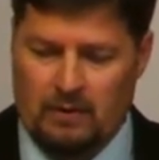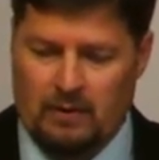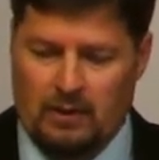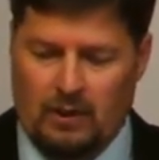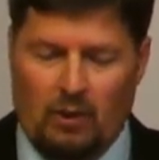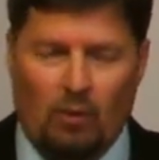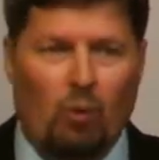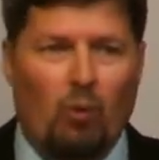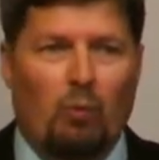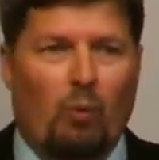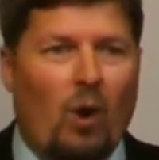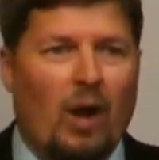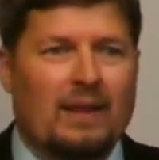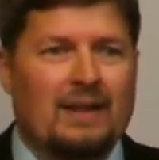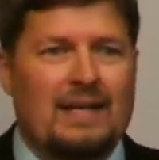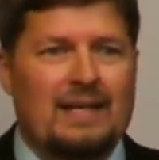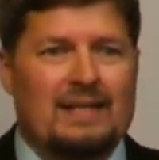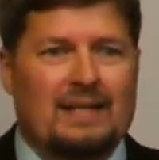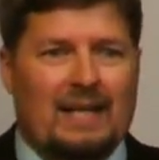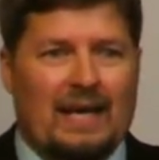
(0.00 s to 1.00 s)
You don't want
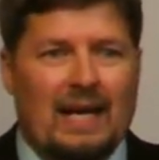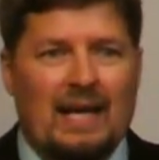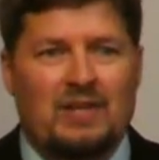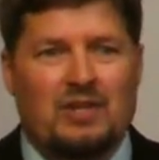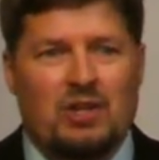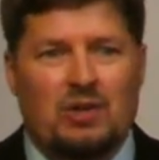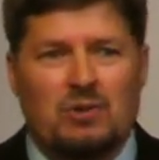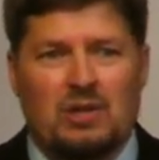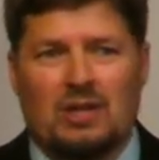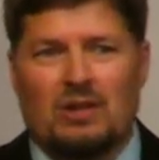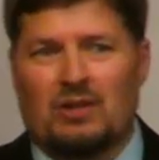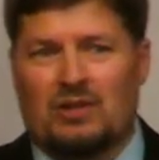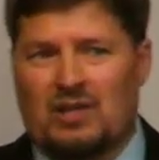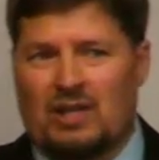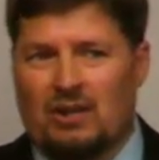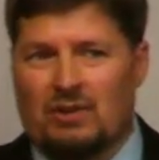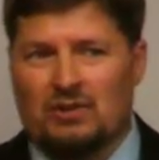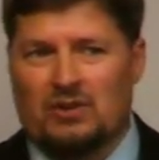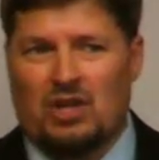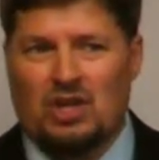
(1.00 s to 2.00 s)
these kids using their
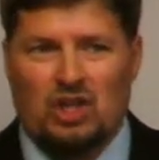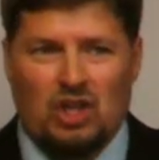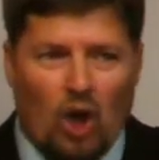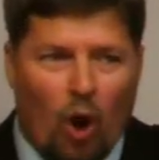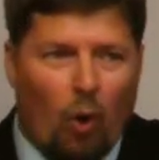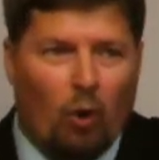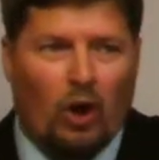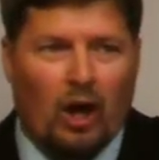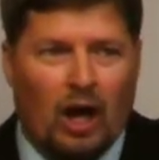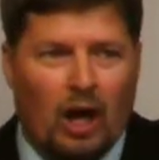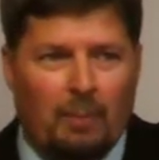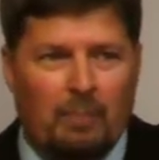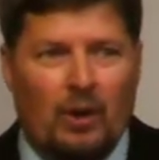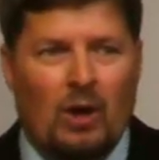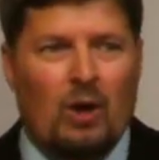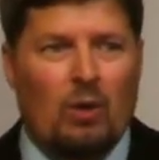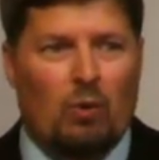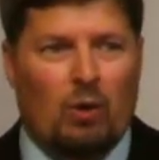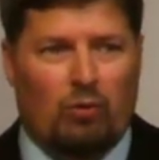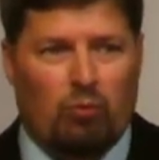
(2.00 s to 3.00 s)
skills to yoke
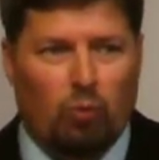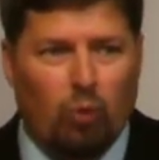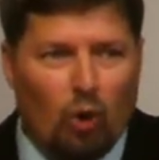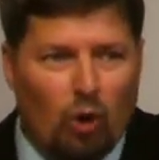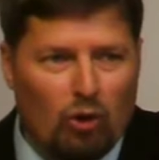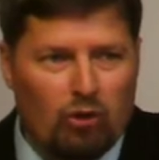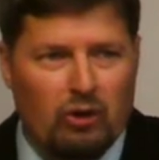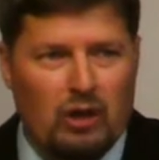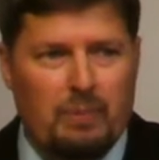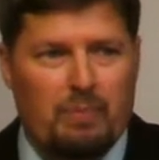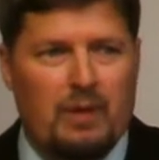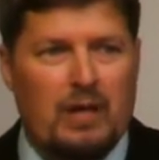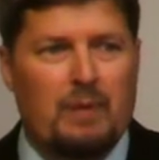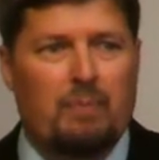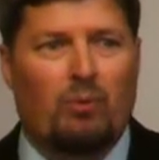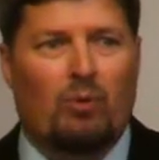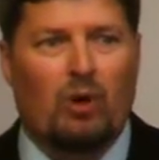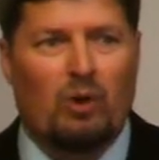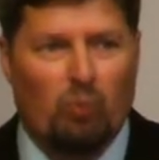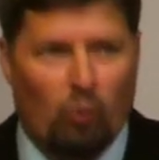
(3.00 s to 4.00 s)
up with worldly
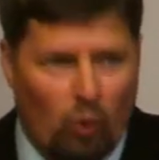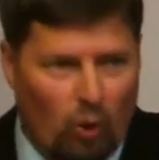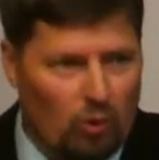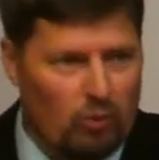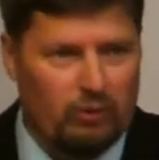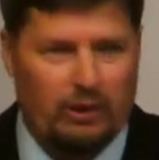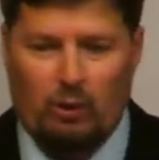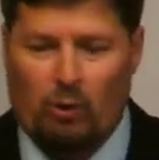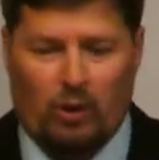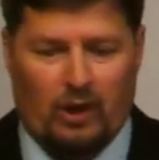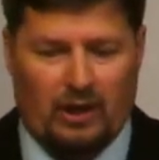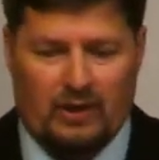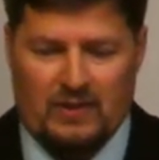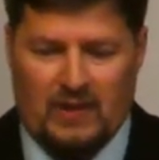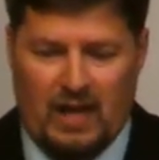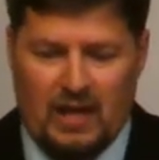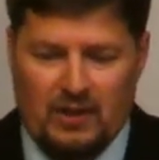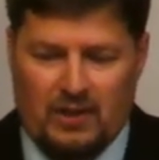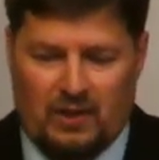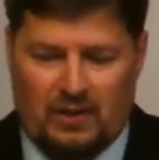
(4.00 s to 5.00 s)
people and worldly
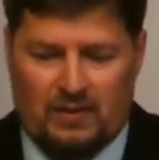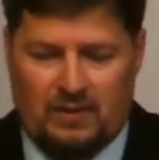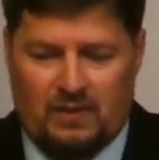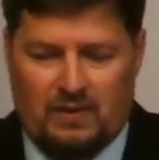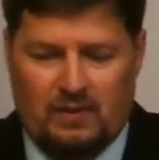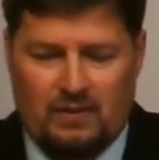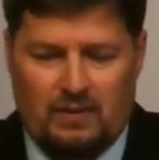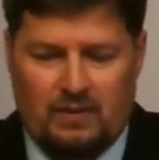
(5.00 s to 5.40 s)
organizations.